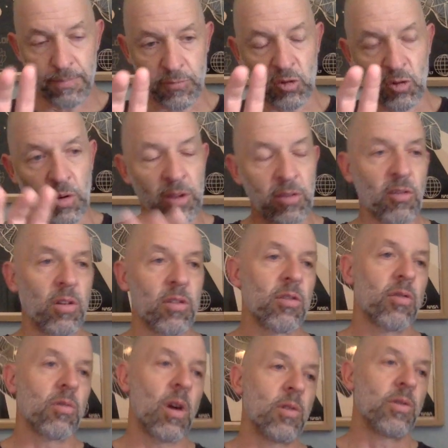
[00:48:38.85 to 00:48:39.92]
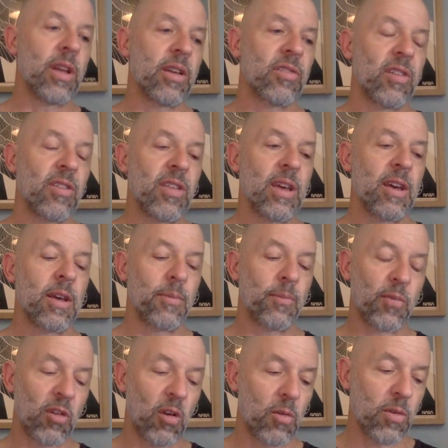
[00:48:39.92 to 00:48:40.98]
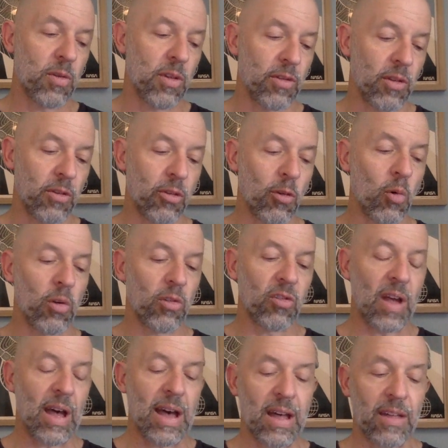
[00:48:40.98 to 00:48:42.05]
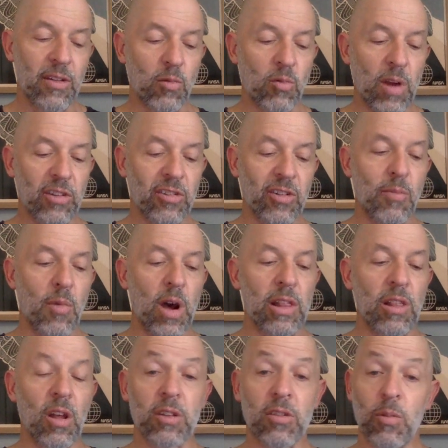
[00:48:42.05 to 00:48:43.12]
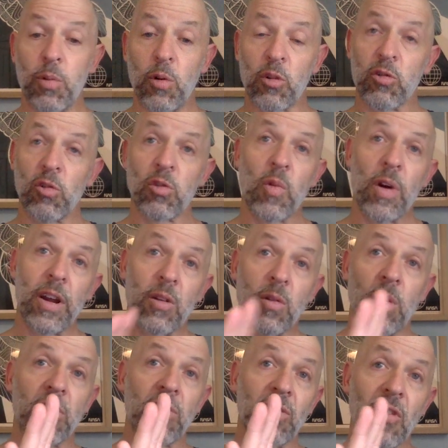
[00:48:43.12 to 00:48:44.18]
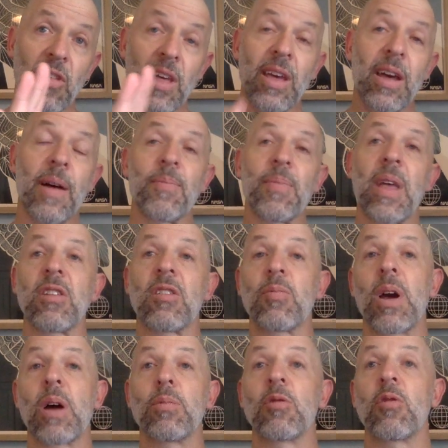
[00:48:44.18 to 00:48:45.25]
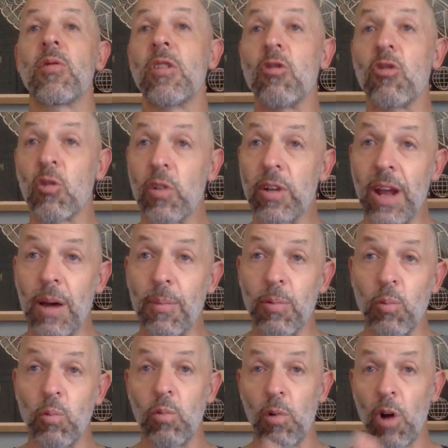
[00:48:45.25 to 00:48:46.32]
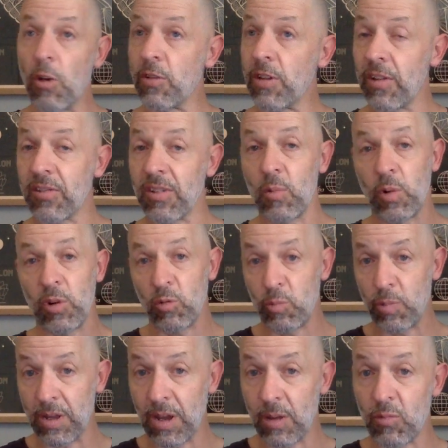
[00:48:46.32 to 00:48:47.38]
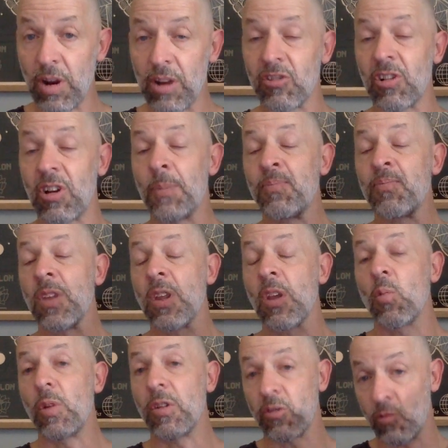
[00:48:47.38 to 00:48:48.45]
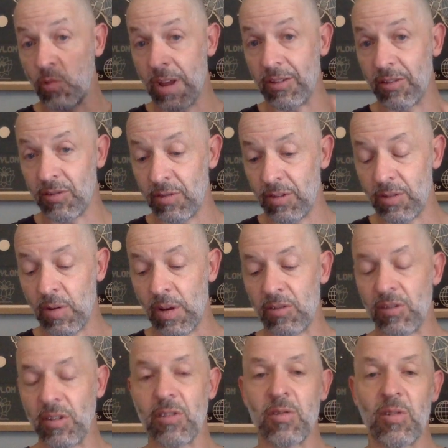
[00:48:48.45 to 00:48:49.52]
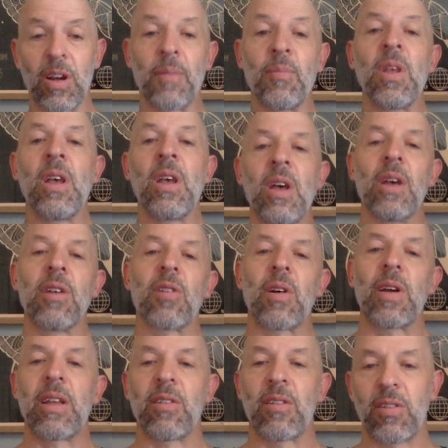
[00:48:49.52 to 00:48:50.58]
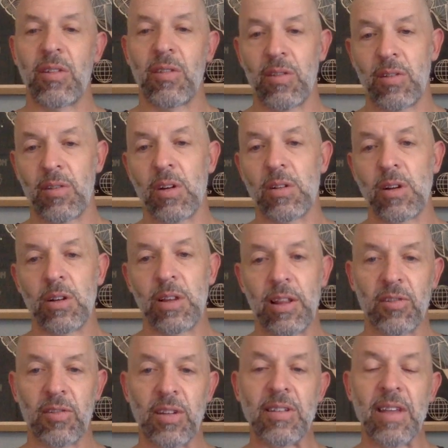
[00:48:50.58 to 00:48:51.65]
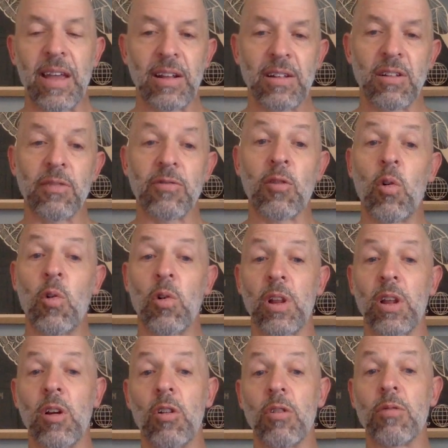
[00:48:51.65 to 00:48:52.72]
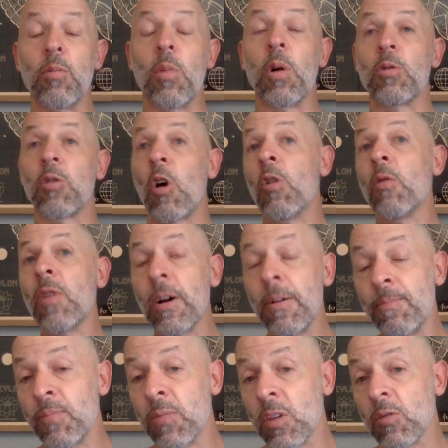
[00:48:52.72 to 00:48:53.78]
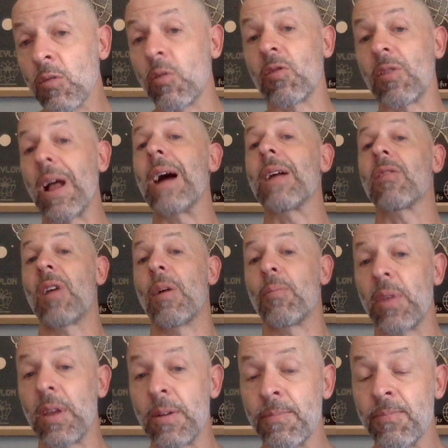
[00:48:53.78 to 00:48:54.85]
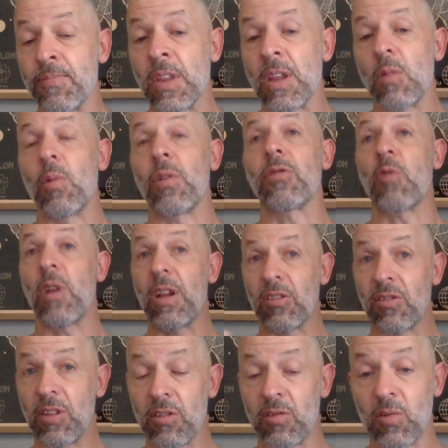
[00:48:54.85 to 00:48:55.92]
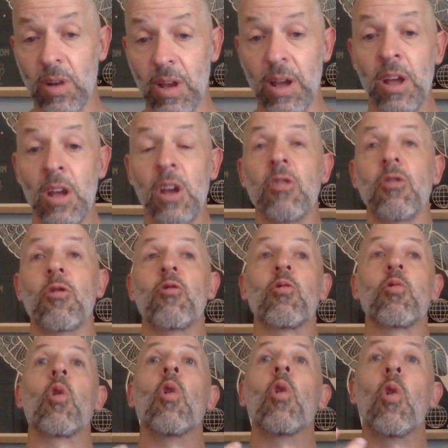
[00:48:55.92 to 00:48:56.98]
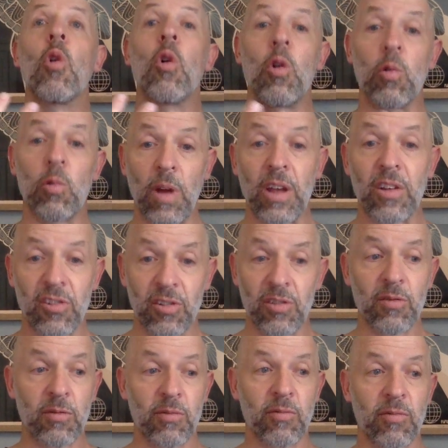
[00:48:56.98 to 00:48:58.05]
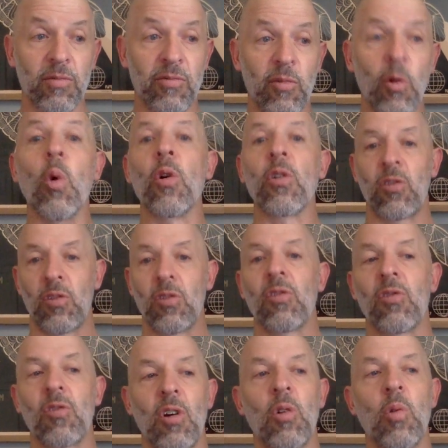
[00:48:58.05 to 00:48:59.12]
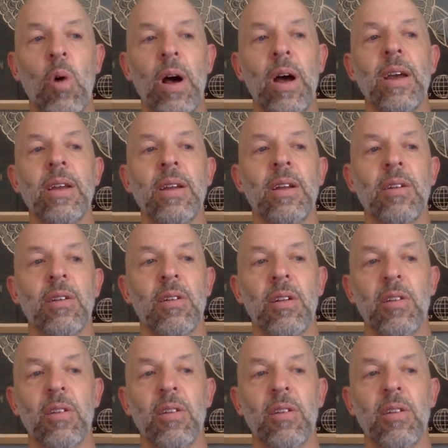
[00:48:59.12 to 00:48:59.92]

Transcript: Joins onto Odessa there, so the thoughts are that Russia might like to push all the way across to there and to be able to then join up Odessa, which would become Russia, with Transnistria. So hence this is Oleksiy Danilov calling on Moldova to start something with Transnistria to draw Russian forces away and to